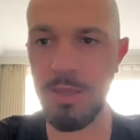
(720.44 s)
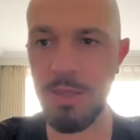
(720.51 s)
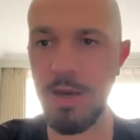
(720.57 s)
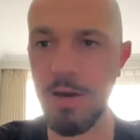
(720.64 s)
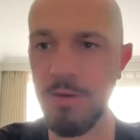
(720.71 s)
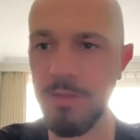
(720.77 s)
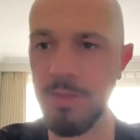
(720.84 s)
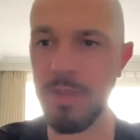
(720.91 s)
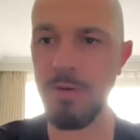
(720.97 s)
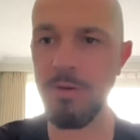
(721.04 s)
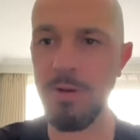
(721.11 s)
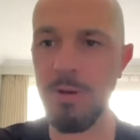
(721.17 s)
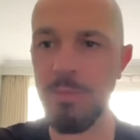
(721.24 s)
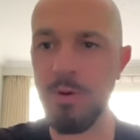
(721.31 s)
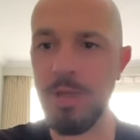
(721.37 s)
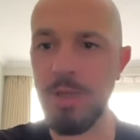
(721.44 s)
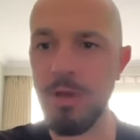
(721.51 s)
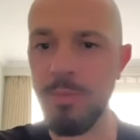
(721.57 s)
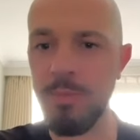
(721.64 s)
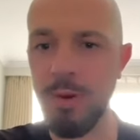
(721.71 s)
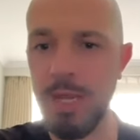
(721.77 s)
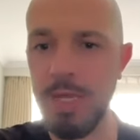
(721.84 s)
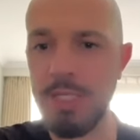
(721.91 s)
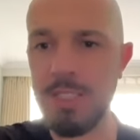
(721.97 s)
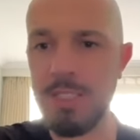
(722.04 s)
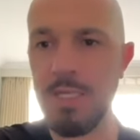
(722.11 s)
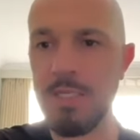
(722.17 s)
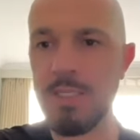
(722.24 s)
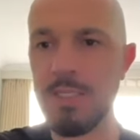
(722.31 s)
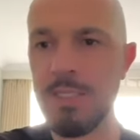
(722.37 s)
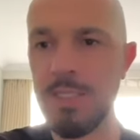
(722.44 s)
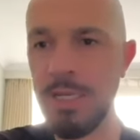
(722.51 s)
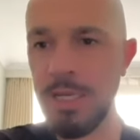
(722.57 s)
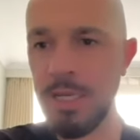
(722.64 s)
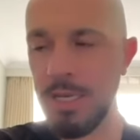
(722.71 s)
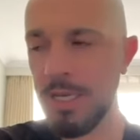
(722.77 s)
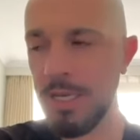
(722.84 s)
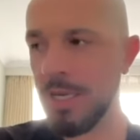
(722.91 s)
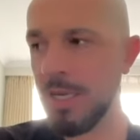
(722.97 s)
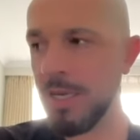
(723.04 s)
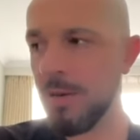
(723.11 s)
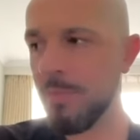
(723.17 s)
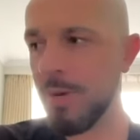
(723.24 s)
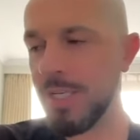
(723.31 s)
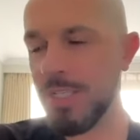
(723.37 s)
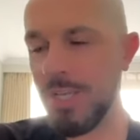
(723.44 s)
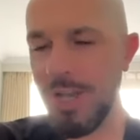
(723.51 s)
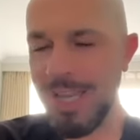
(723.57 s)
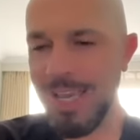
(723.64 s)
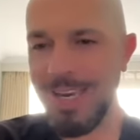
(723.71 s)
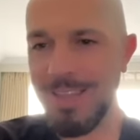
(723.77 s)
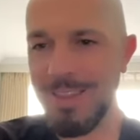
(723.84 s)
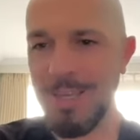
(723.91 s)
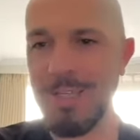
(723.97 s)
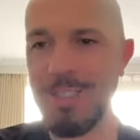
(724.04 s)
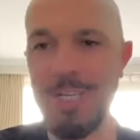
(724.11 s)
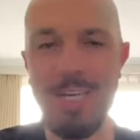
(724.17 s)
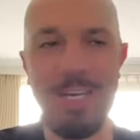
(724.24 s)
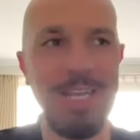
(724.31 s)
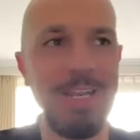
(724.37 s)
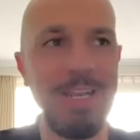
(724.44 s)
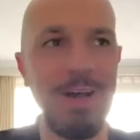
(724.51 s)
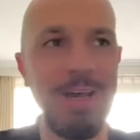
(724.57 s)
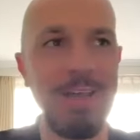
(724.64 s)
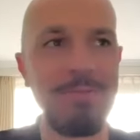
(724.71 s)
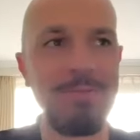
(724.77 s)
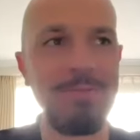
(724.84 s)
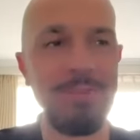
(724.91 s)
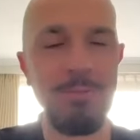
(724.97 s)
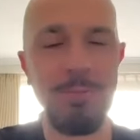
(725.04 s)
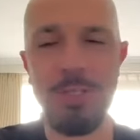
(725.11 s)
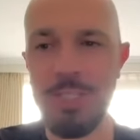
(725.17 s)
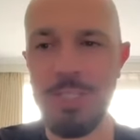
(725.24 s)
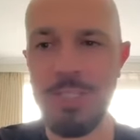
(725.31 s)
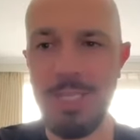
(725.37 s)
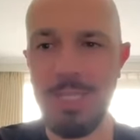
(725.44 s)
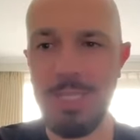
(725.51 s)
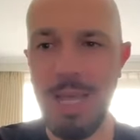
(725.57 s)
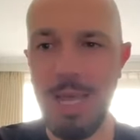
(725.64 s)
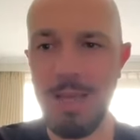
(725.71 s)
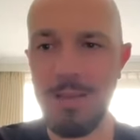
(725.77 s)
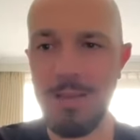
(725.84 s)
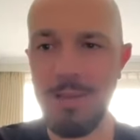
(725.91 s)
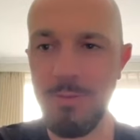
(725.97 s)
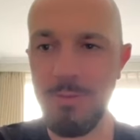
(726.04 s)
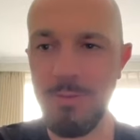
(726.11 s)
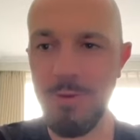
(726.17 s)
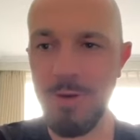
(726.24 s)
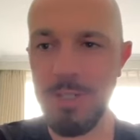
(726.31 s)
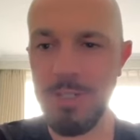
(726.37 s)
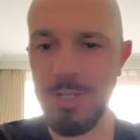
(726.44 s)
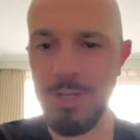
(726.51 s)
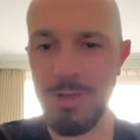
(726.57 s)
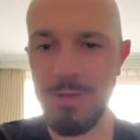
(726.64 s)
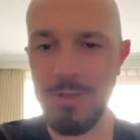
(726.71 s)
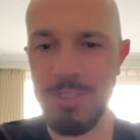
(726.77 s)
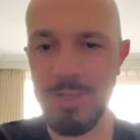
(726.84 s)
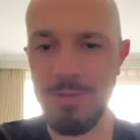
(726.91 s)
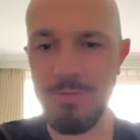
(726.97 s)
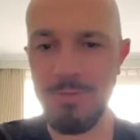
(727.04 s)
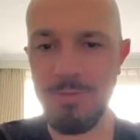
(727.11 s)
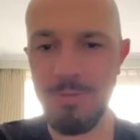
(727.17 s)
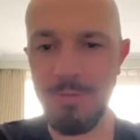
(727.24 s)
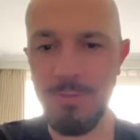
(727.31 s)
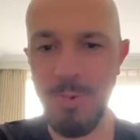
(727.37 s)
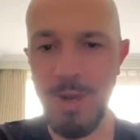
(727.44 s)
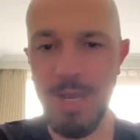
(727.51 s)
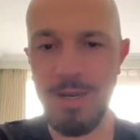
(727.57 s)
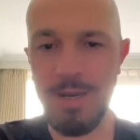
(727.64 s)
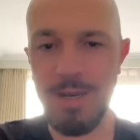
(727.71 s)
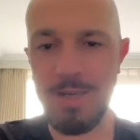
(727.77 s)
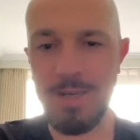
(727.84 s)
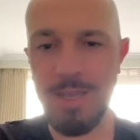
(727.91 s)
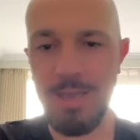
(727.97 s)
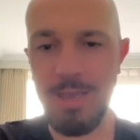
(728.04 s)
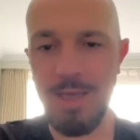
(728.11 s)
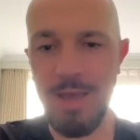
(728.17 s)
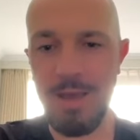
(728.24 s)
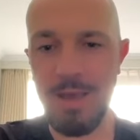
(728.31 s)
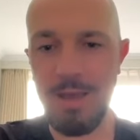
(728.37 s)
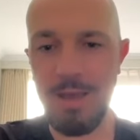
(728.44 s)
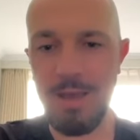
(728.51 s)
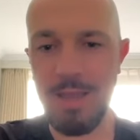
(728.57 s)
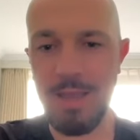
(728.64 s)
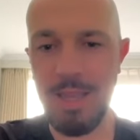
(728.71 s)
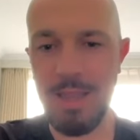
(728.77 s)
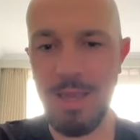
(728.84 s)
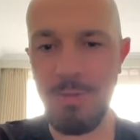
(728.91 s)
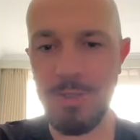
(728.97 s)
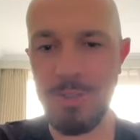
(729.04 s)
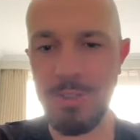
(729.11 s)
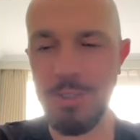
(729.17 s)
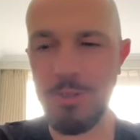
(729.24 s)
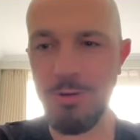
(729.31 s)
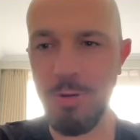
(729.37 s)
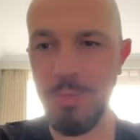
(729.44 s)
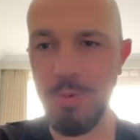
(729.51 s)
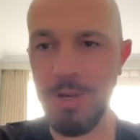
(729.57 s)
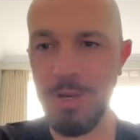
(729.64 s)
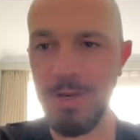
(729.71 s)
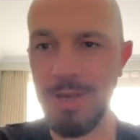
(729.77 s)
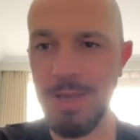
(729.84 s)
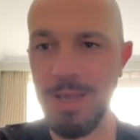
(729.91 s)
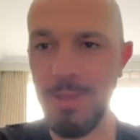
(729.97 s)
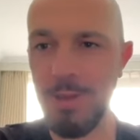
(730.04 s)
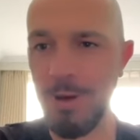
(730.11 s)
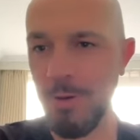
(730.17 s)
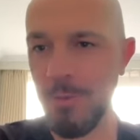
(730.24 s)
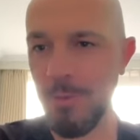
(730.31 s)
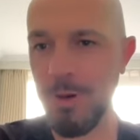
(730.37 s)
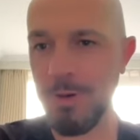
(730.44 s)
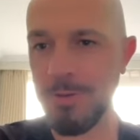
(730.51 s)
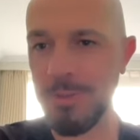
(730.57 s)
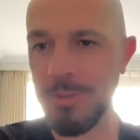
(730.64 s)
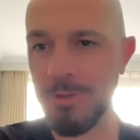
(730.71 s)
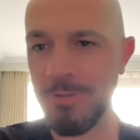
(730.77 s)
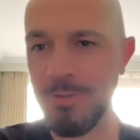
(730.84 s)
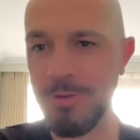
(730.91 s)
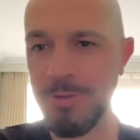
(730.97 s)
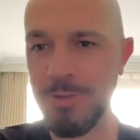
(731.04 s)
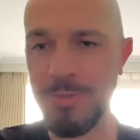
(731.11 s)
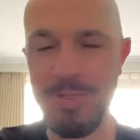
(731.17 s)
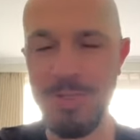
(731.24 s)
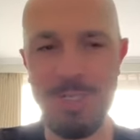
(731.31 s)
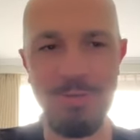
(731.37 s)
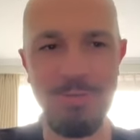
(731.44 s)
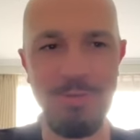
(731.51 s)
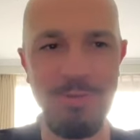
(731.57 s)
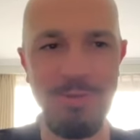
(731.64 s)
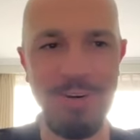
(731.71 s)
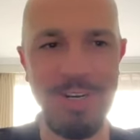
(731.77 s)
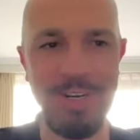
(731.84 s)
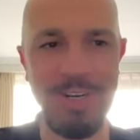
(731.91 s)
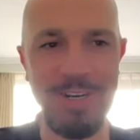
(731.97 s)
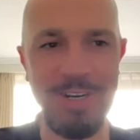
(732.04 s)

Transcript: I think they're in a pretty good place. And but it's like anything, Jenny, like we just need that first elusive win and get that one to drop, and the whole world sort of feels a bit different, right?